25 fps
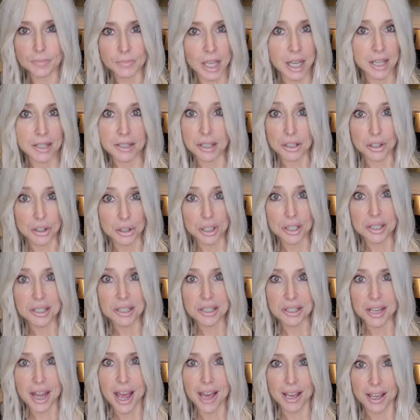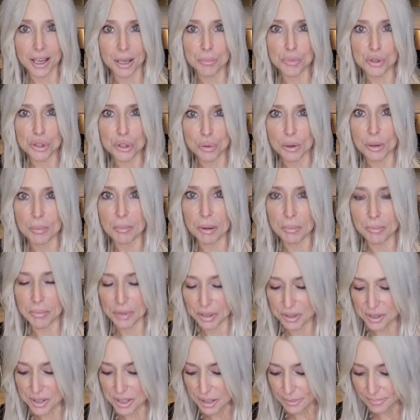as a good snack in between my
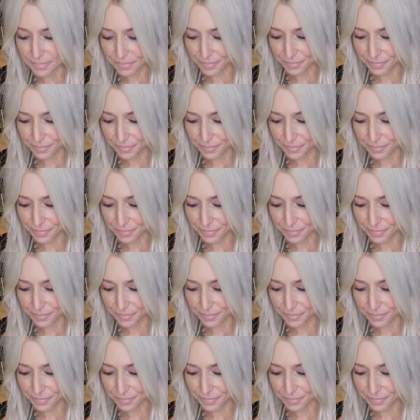meals.